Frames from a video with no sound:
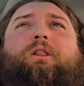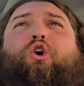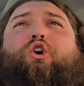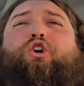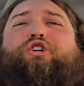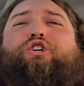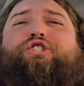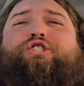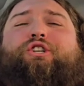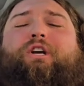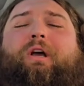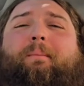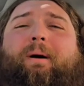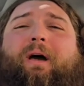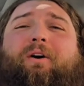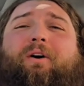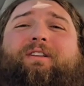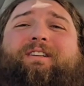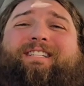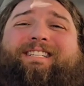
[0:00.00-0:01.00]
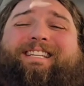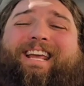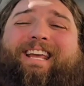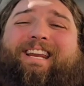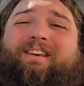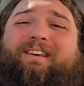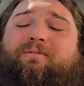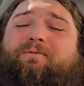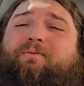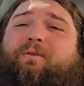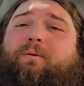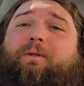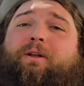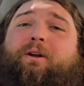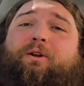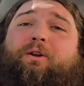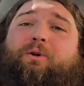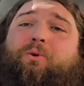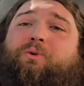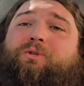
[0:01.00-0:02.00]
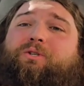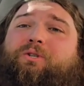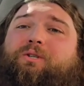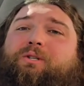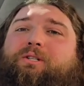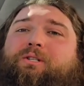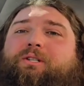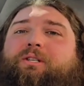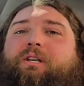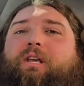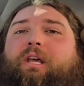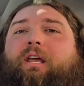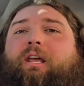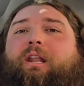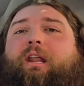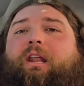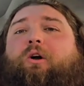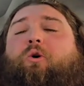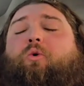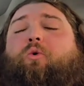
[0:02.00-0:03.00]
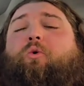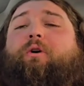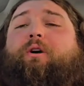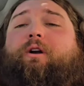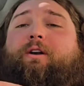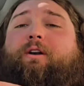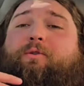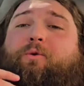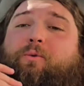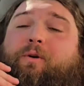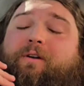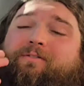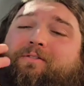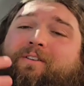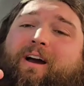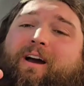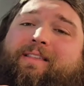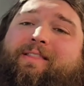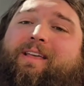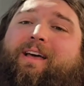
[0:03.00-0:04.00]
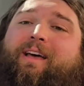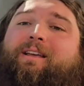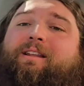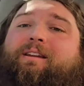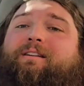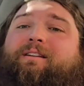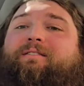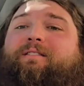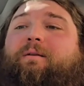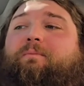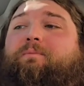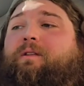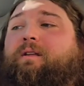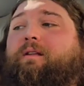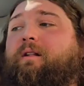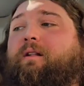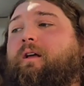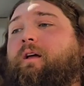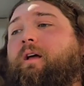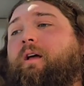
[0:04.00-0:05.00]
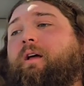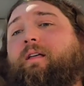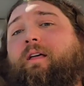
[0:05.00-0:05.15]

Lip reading: large amount of data from their users in order to refine that into something